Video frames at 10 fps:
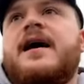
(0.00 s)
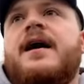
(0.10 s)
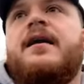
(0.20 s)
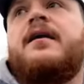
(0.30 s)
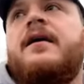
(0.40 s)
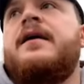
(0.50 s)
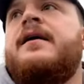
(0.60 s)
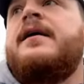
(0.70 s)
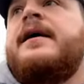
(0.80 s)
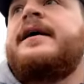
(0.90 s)
and
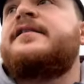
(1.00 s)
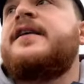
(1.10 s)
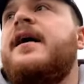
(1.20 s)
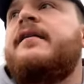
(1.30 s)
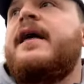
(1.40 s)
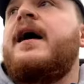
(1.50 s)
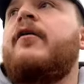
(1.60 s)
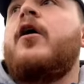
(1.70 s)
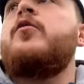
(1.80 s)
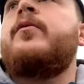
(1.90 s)
he said they
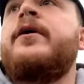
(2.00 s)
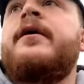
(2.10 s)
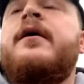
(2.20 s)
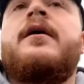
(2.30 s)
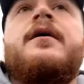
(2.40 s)
are open